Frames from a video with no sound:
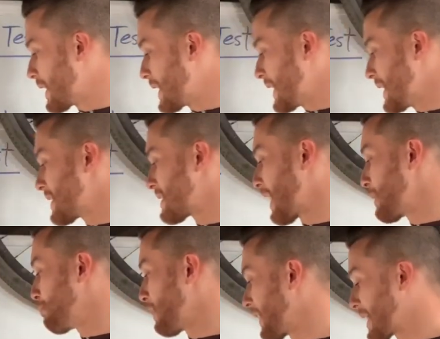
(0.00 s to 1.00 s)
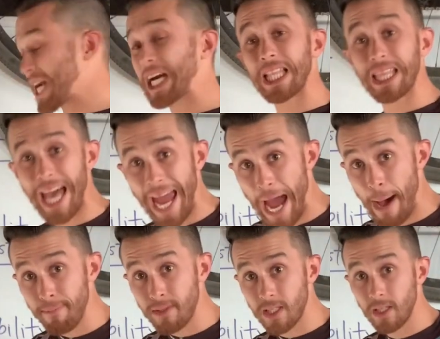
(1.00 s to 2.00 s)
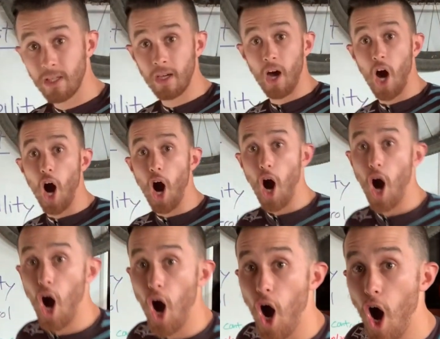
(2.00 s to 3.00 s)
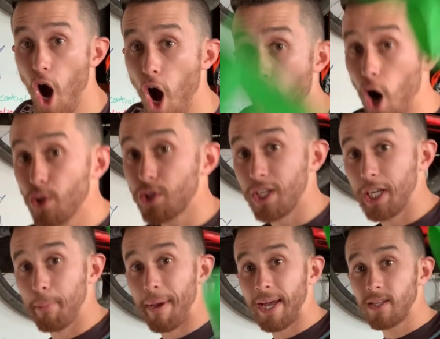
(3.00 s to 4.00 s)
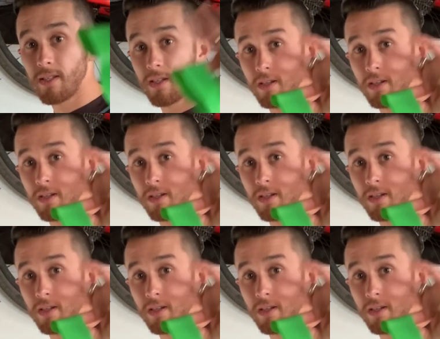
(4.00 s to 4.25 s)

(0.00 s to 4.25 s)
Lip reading: knee side plank clams. Also need a band.